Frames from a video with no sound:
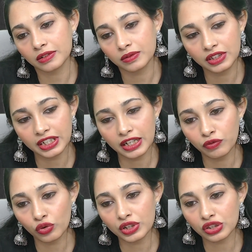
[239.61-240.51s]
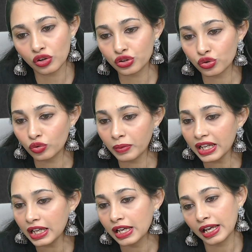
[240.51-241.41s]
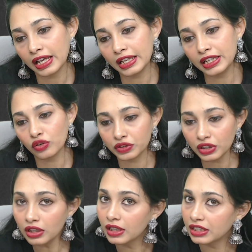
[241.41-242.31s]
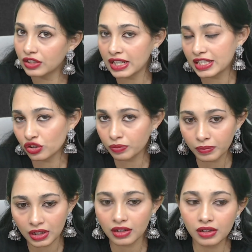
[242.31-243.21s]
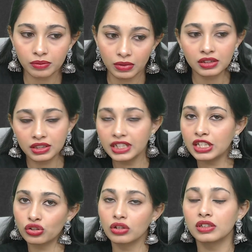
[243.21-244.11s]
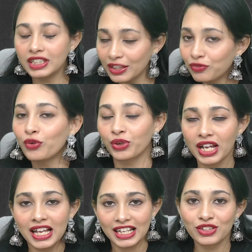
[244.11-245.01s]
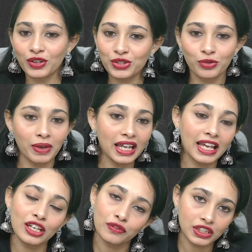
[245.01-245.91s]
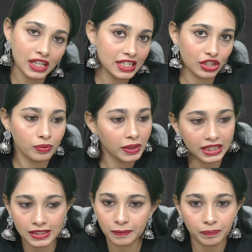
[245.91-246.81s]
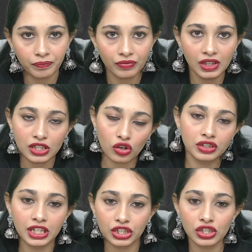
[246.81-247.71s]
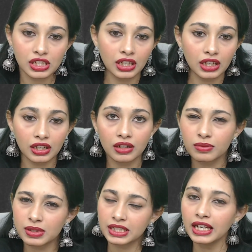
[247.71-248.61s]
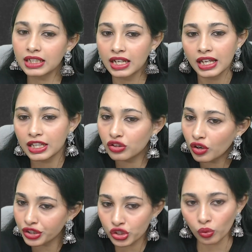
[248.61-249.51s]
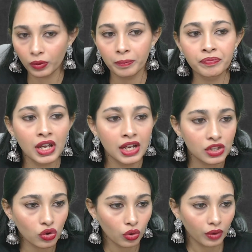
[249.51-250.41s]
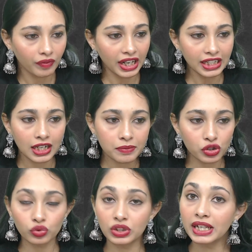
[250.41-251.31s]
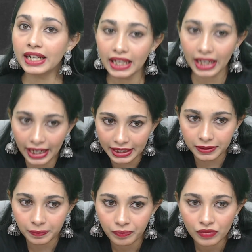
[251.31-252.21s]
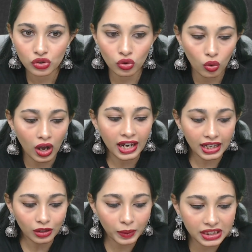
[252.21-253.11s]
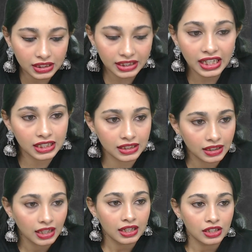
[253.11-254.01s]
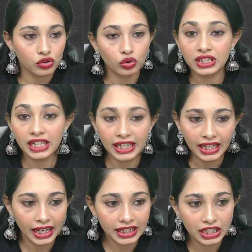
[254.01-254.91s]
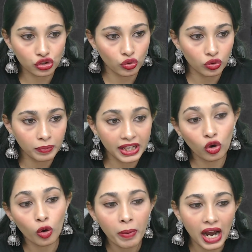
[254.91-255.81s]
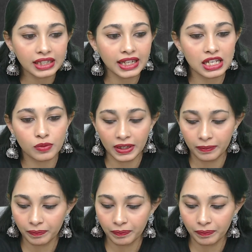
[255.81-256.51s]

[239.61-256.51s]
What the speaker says: 3d4 is not shown by any the transition 3d4 is not shown by any of the transition metals. This oxidation state is not shown. So when it comes to 3d8, so along with nickel, so 3d8 is shown by cobalt as well.